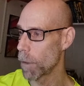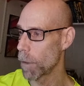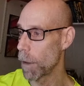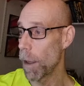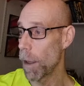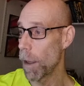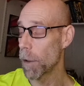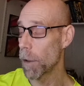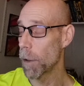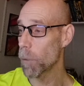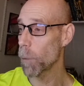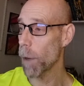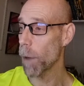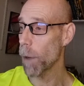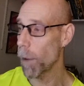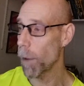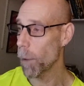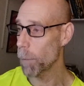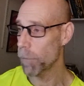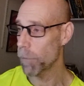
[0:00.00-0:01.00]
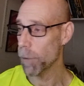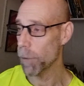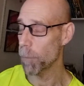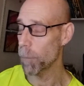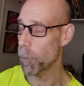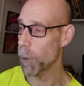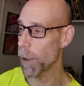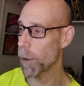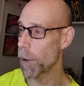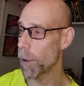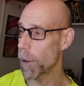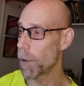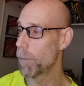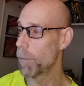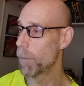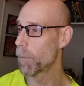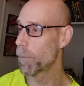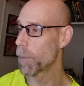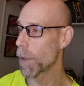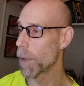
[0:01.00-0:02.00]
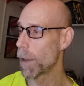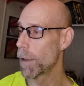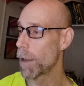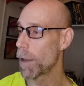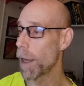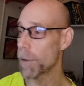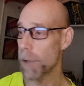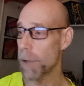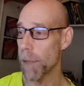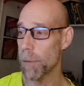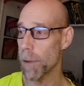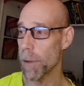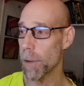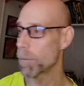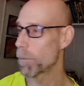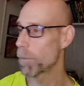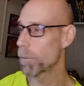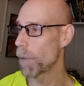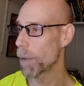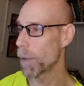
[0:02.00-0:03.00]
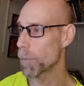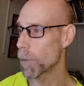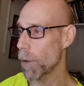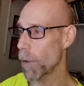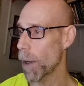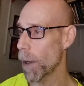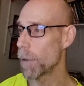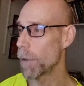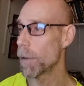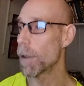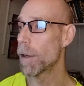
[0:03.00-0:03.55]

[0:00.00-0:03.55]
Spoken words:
Here's what I know. I'm feeling pretty good. And Jesse, I'm sorry.